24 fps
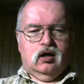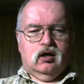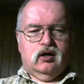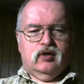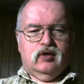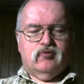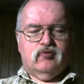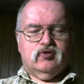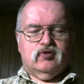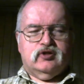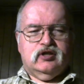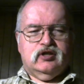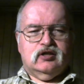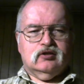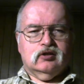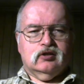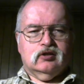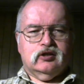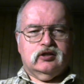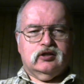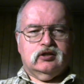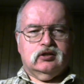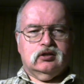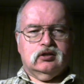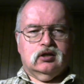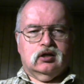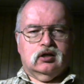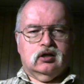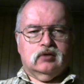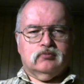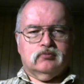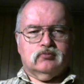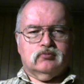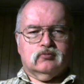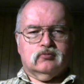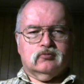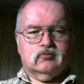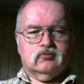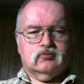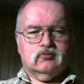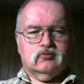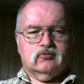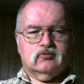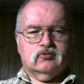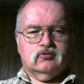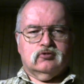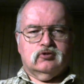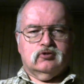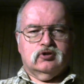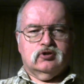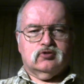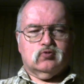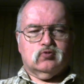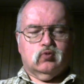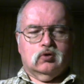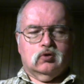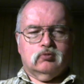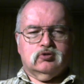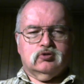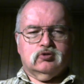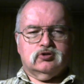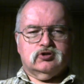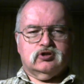Evidently, this woman,